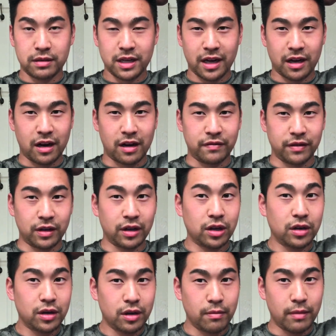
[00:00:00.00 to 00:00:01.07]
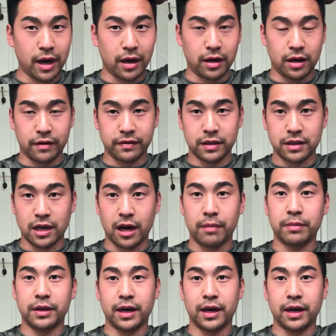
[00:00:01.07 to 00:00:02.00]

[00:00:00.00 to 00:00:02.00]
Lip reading: take off a good amount off the top,